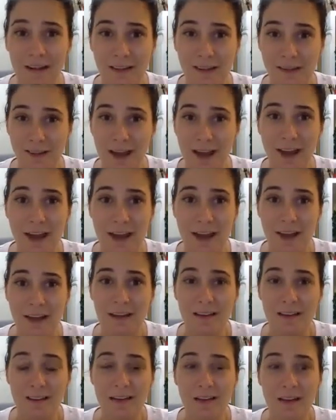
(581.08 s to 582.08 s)
Yeah,
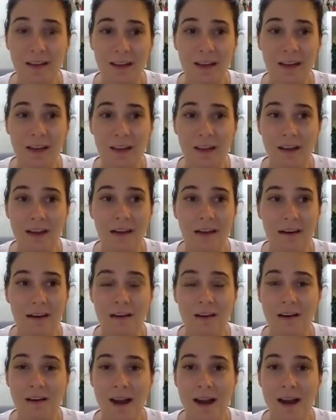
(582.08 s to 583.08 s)
like
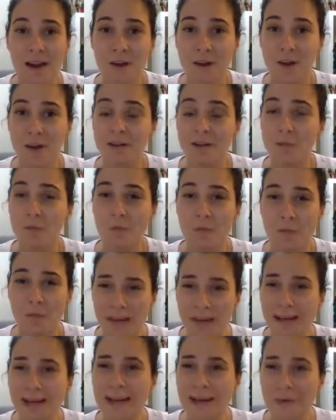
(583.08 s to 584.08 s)
I earn
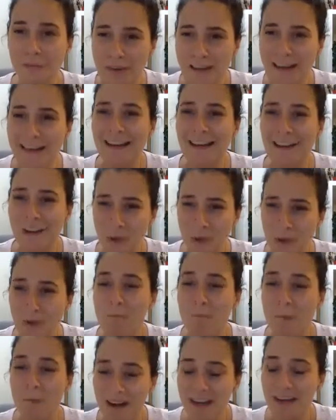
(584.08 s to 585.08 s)
really, really
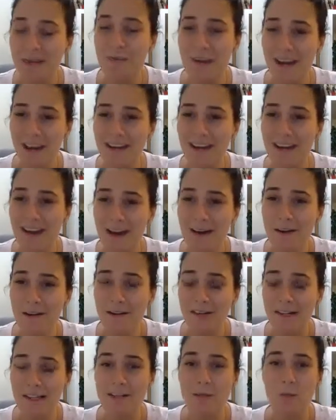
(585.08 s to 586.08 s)
good money right
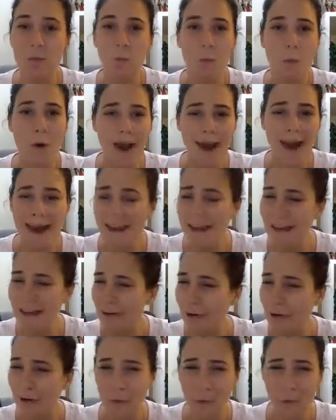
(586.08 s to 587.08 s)
now. It's
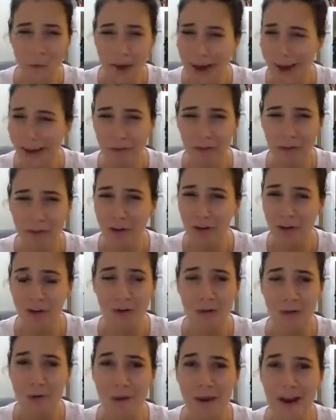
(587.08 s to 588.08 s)
way, way
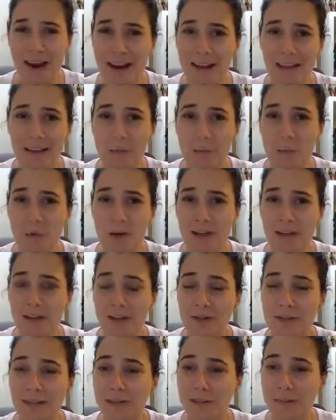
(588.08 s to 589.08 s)
further away than what it
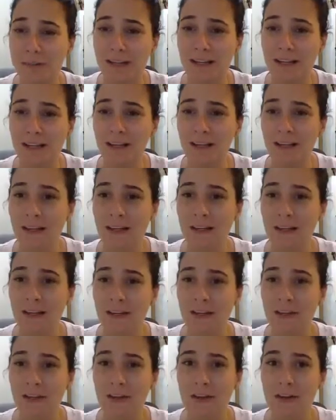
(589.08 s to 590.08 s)
used to be.
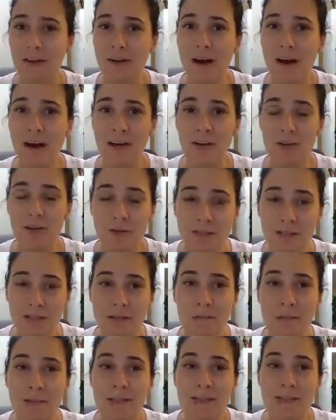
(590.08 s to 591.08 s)
I used
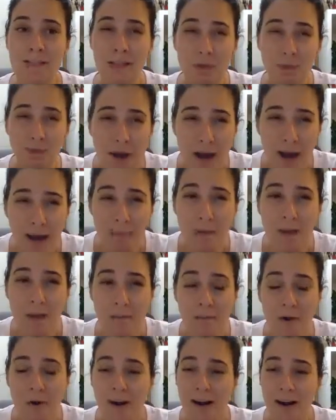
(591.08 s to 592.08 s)
to be
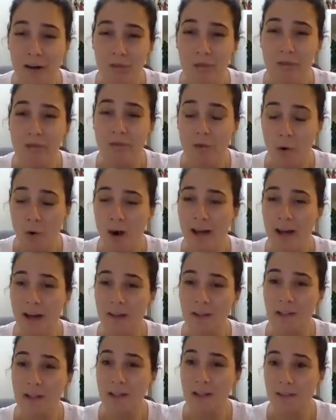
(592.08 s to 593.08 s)
scraping by on
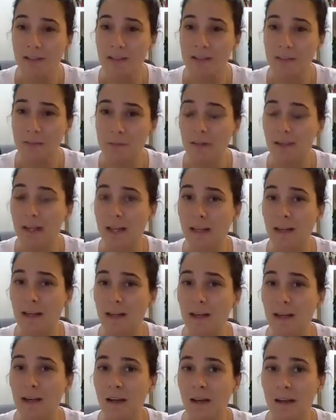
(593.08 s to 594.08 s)
$400 a week.
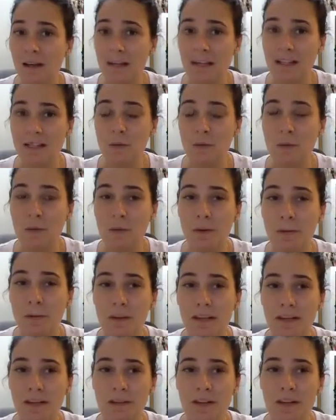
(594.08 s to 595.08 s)
That's what we were
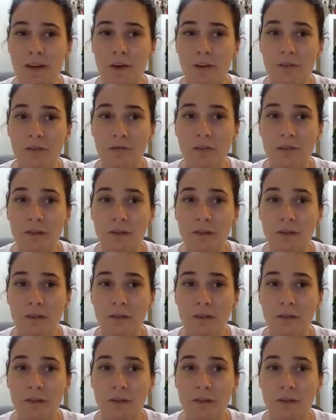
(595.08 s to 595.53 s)
living off.